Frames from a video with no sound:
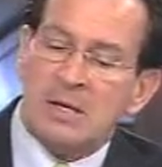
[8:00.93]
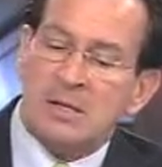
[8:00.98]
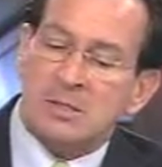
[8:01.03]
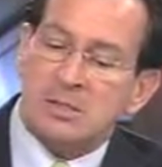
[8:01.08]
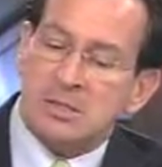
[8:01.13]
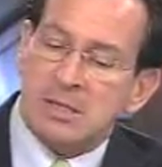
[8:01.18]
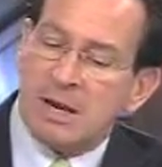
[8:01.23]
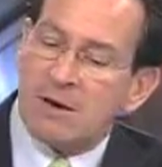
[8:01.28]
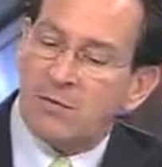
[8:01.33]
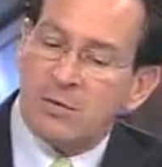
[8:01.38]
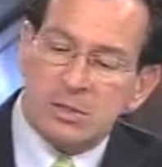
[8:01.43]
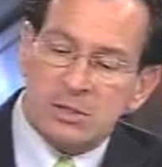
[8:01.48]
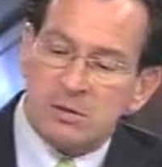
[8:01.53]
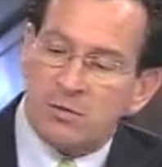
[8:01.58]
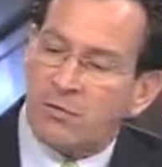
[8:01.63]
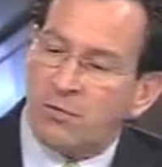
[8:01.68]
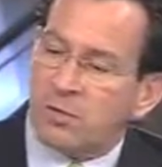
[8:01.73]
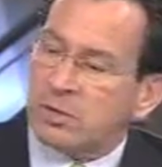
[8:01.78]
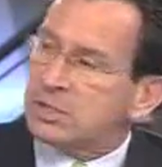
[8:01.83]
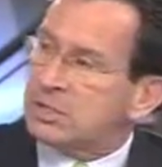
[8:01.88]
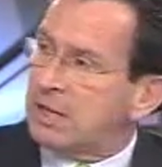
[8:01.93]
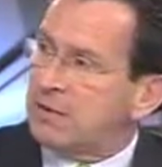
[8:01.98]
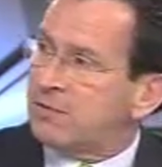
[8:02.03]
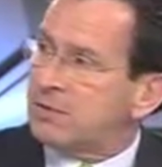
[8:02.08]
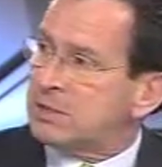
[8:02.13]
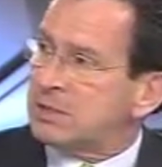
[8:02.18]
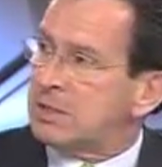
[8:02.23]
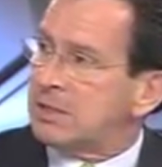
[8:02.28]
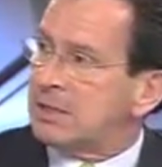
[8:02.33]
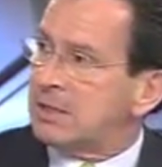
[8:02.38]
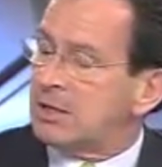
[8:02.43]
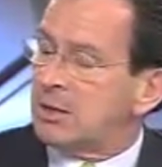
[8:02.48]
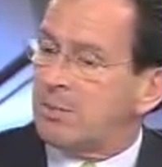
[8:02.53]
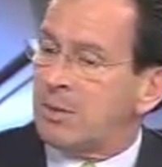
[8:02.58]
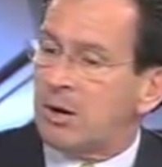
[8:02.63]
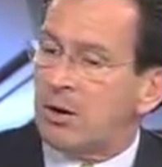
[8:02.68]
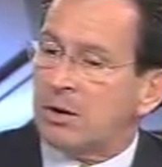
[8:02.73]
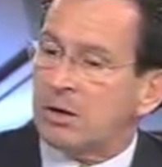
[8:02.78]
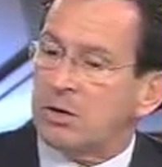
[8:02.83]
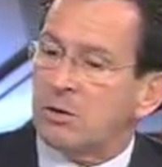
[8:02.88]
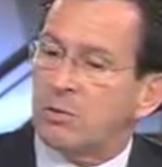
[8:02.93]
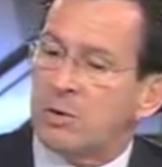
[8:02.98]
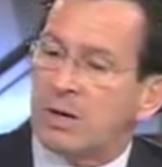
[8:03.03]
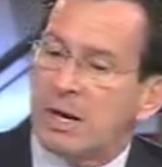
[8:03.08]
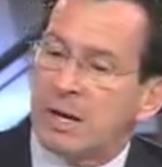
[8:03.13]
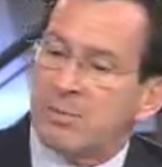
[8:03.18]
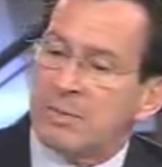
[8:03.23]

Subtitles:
Stamford's the 4th safest city in America. When